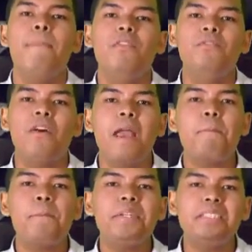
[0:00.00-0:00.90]
Pag
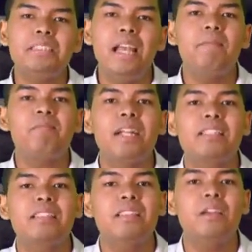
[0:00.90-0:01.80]
five percent,
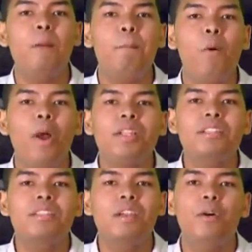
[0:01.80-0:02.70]
that's zero point
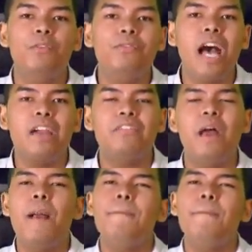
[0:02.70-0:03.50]
zero five.